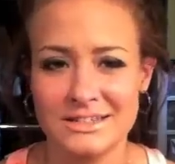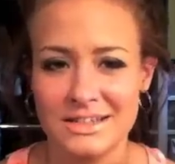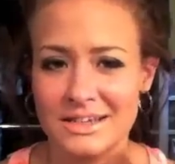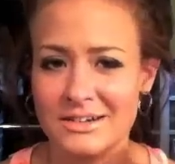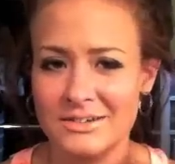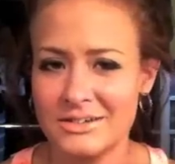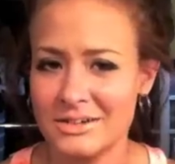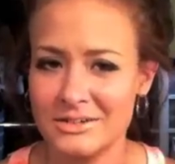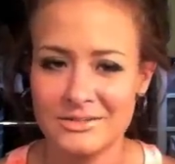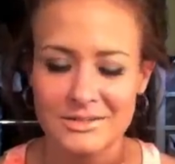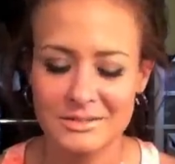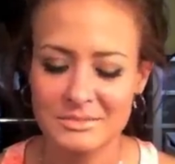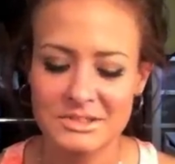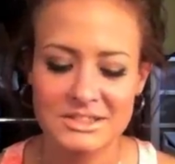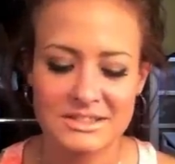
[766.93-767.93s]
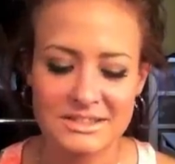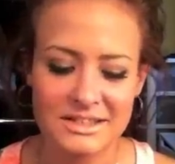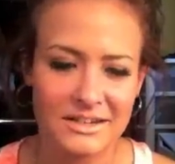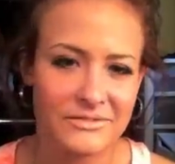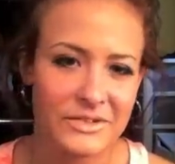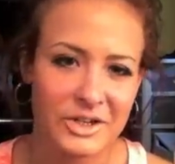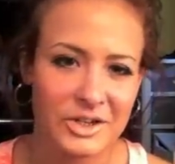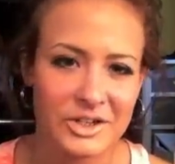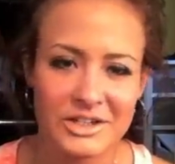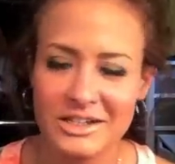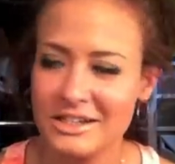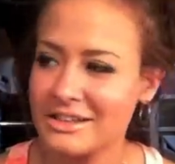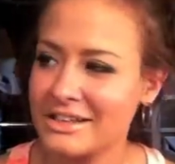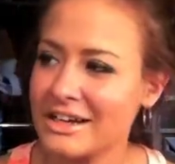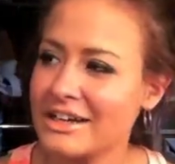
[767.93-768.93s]
I don't know. I'm just not very good
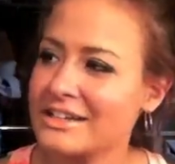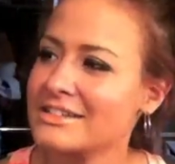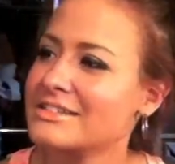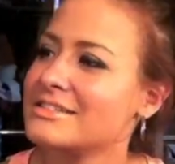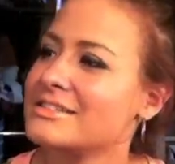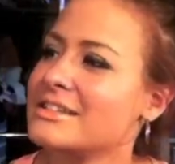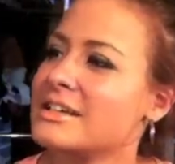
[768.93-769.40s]
at that.